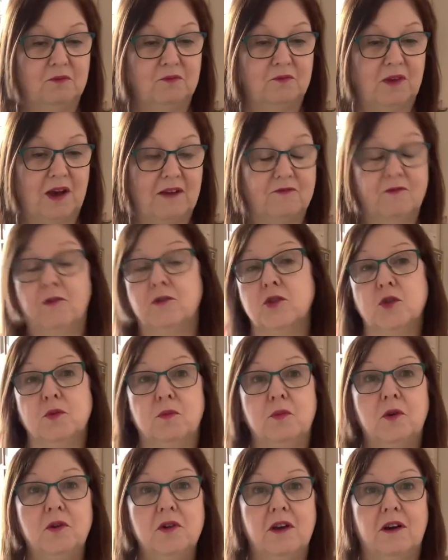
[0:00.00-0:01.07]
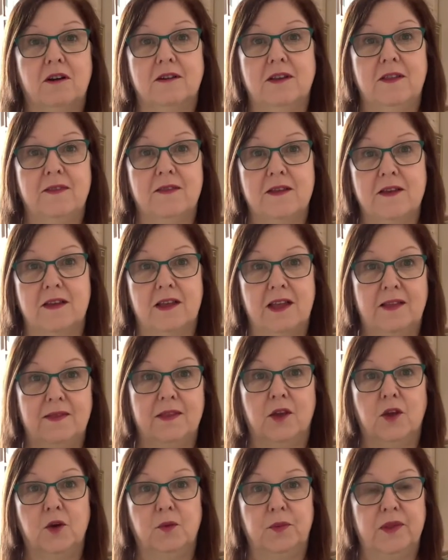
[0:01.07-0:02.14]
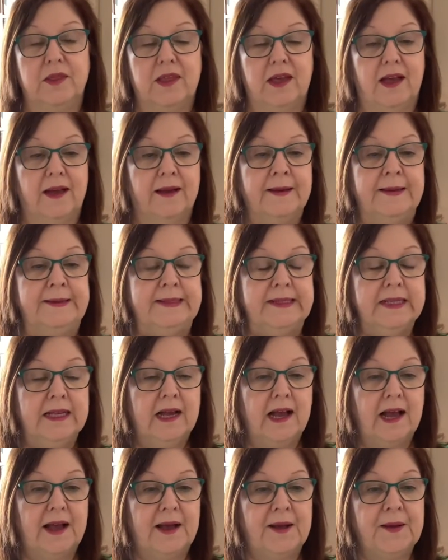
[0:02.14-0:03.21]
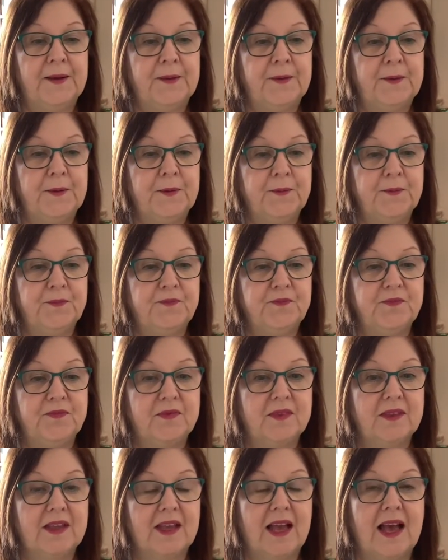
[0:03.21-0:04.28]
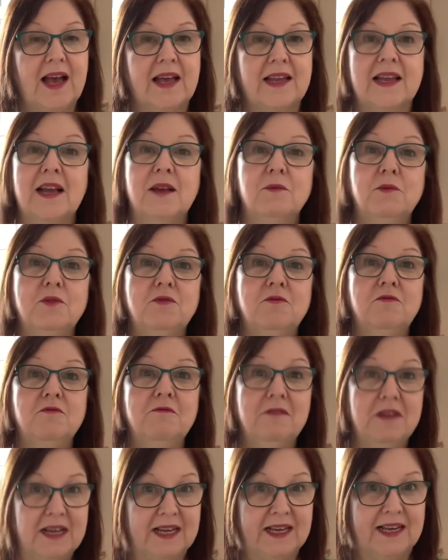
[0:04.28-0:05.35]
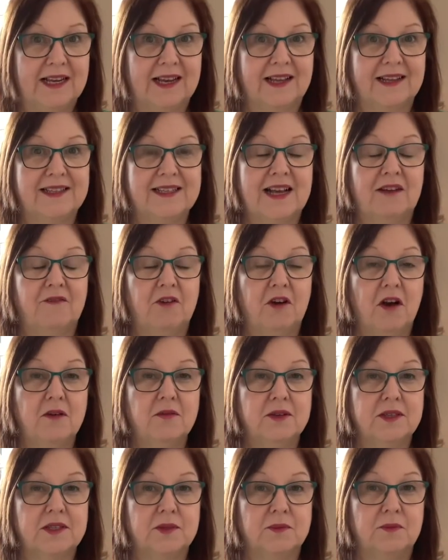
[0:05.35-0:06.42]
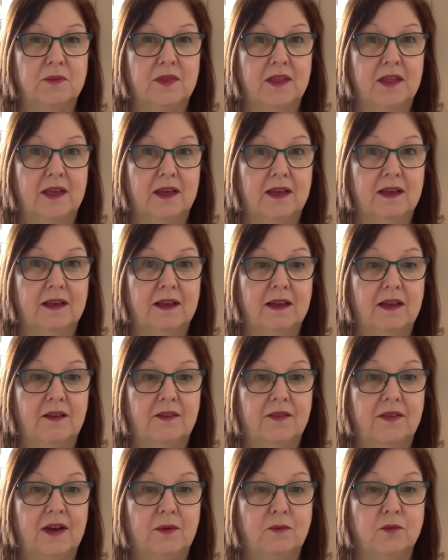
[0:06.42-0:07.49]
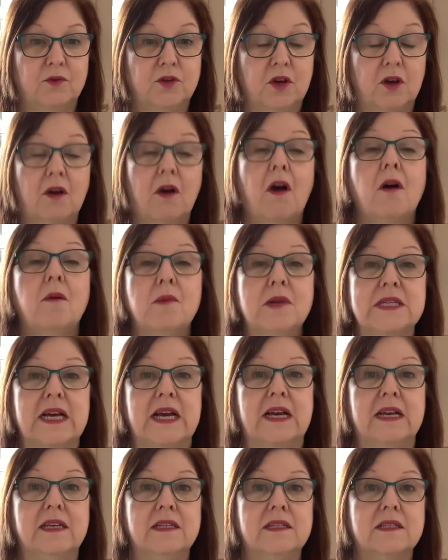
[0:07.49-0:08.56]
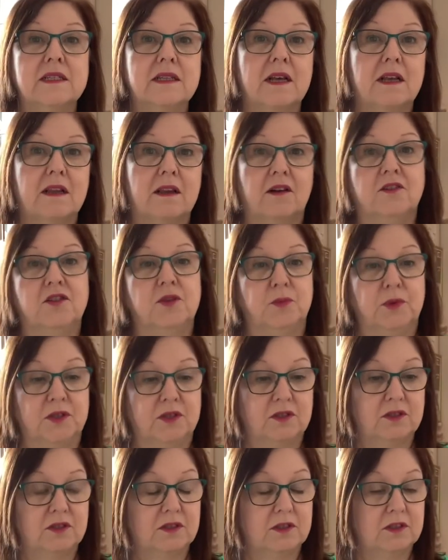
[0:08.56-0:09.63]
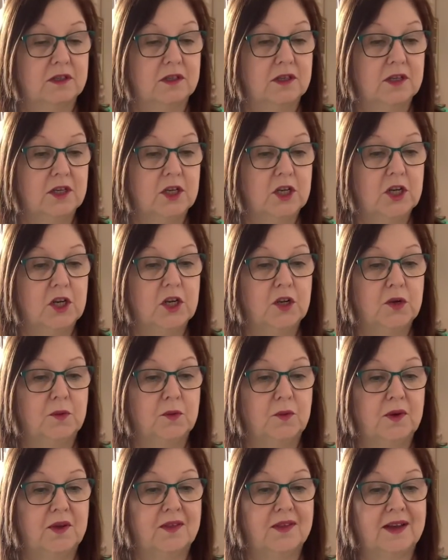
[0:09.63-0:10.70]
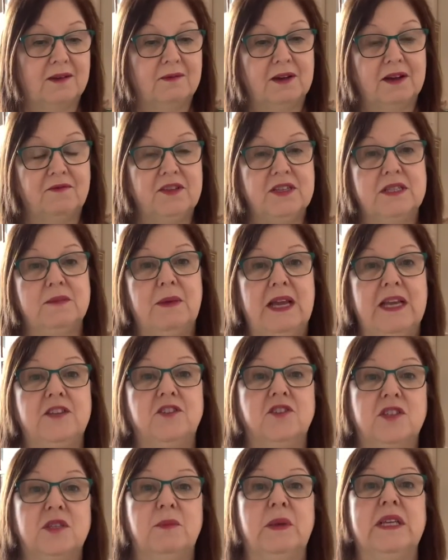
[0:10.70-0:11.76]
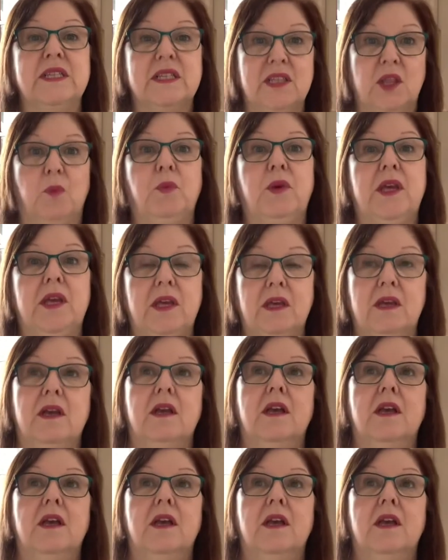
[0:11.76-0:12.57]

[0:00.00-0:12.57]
have got some more yarn in the cupboard there, and I would really like to have a go at something that would accommodate a larger bust without having to make just a big sloppy